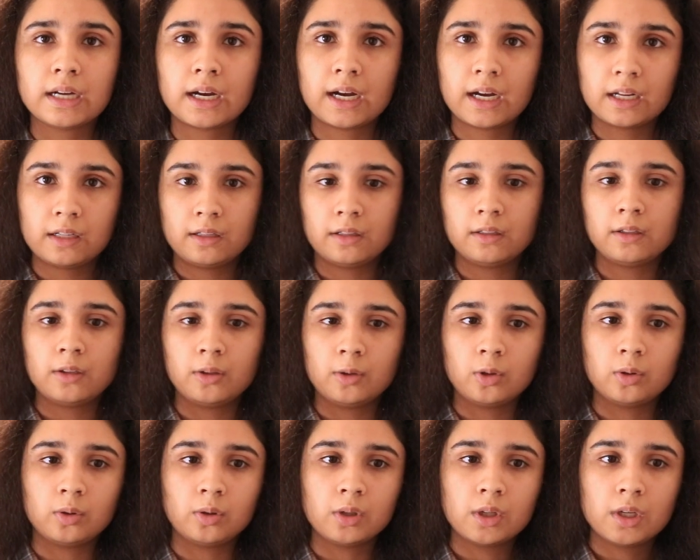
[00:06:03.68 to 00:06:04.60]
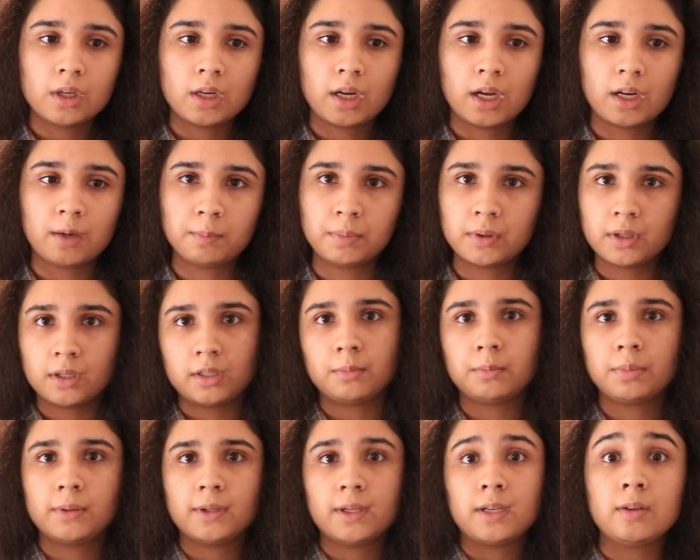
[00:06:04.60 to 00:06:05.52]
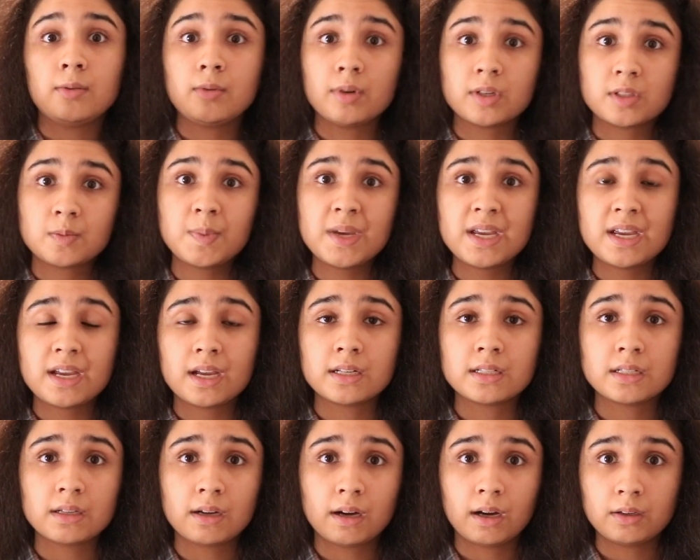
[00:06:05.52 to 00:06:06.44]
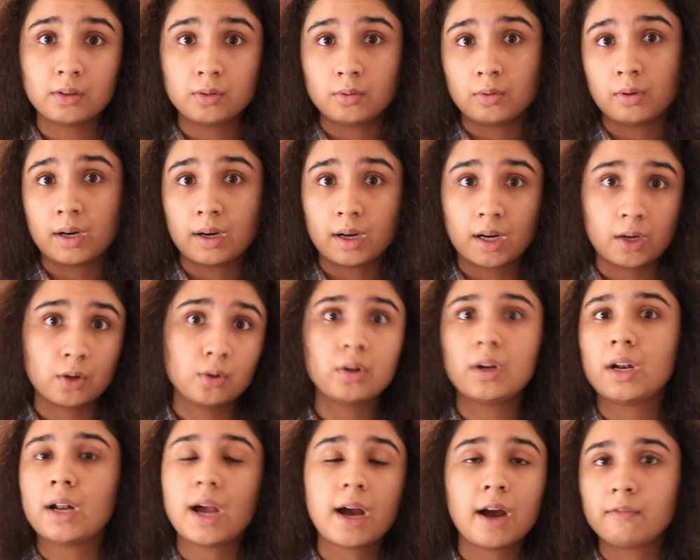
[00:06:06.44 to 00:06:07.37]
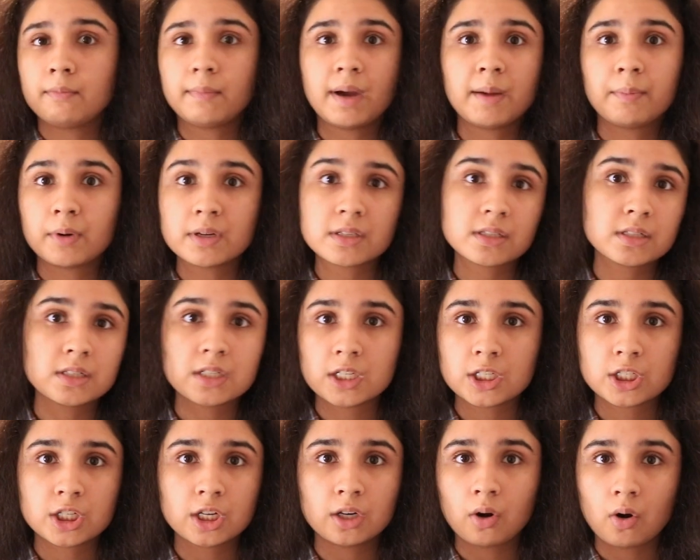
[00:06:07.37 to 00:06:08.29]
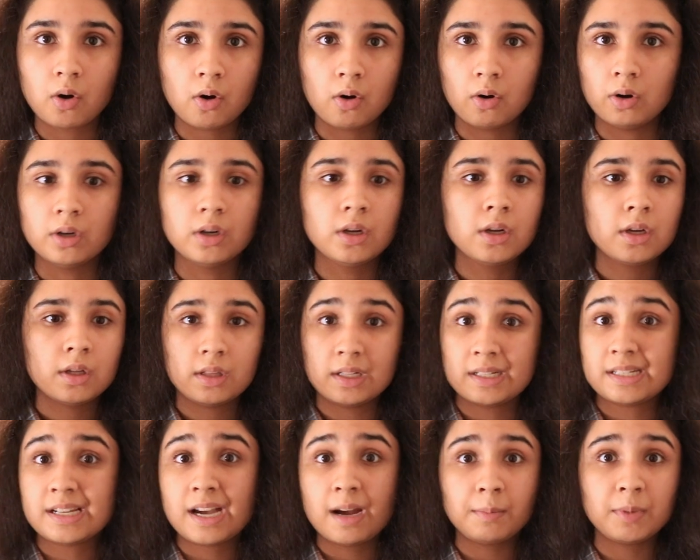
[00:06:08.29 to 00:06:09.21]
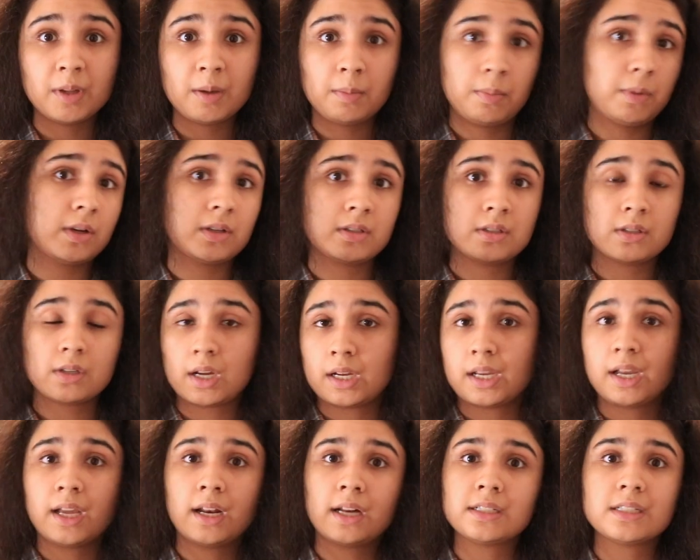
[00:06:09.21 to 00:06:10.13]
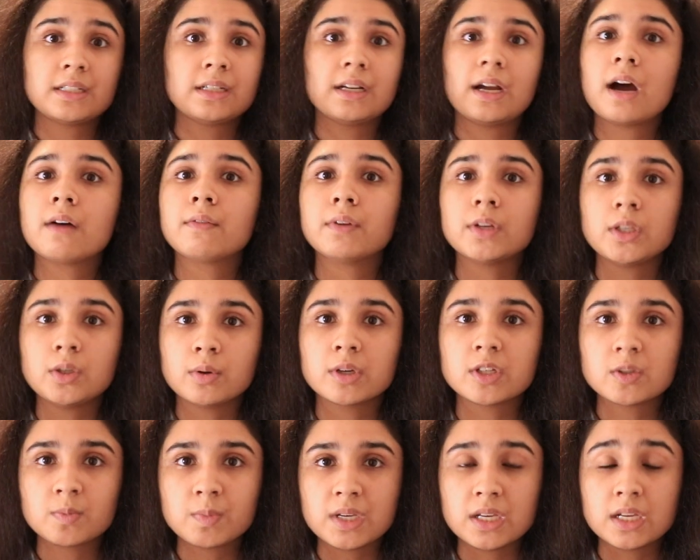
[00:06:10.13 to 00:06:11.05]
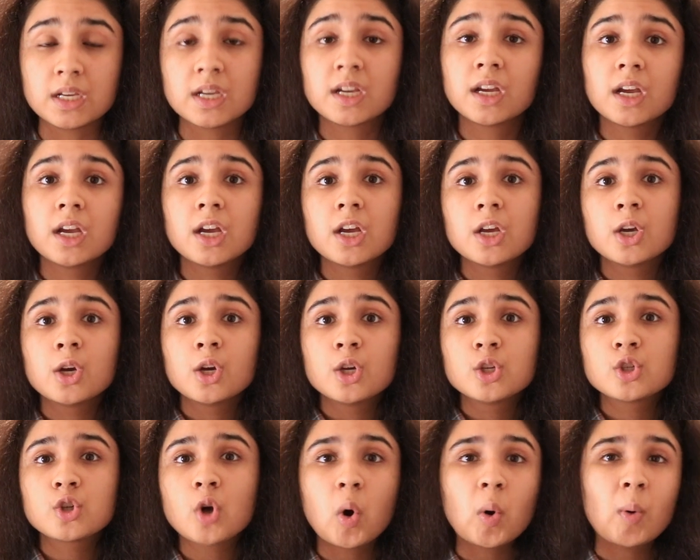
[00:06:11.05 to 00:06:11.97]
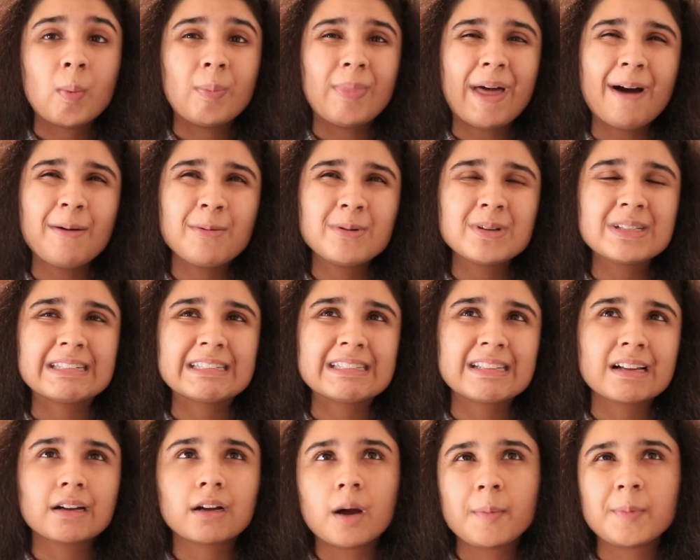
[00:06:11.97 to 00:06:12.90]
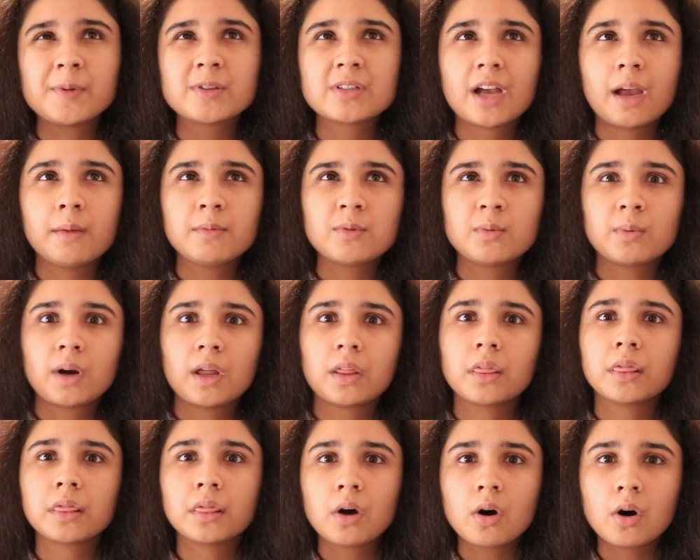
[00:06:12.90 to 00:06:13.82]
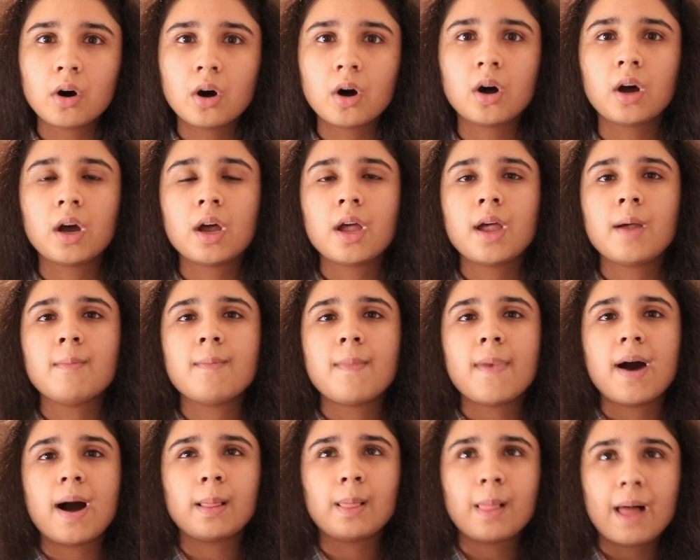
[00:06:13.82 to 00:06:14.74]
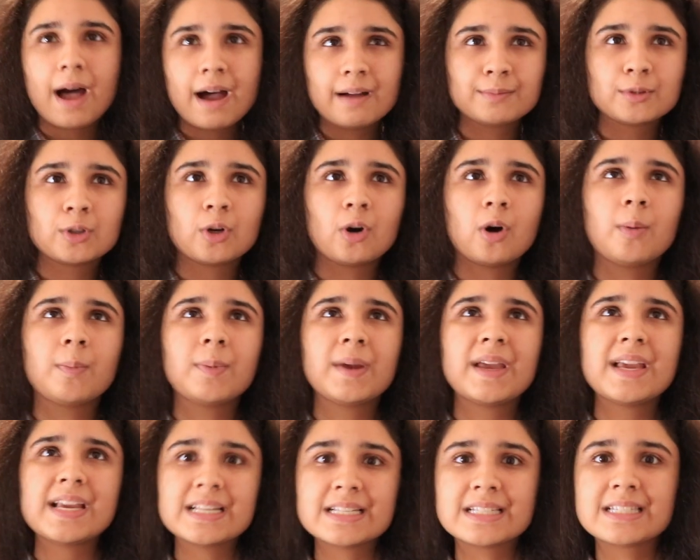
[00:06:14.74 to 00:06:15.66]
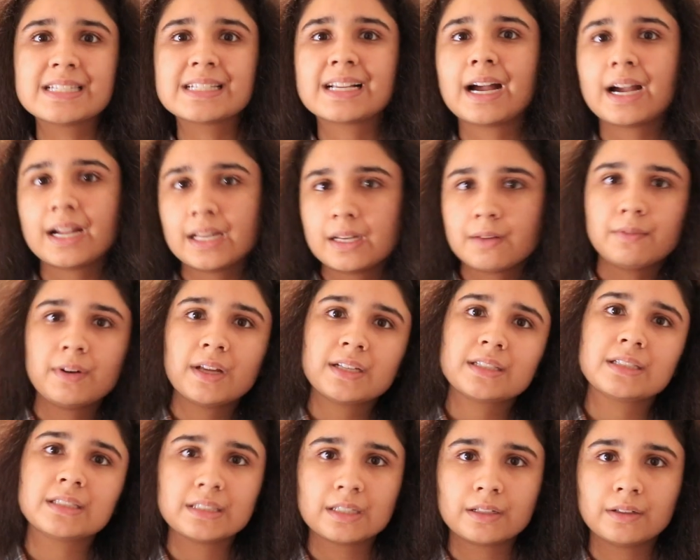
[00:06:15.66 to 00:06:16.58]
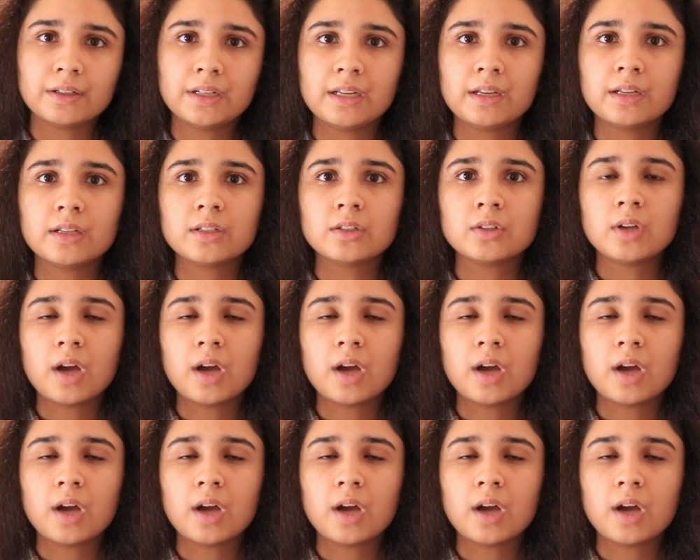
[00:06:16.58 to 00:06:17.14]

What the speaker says: I had the little kind of plug and play USB, and I couldn't have my presentation on the tablet because, again, I didn't have a USB. So that was just a couple times where I thought a laptop is kind of necessary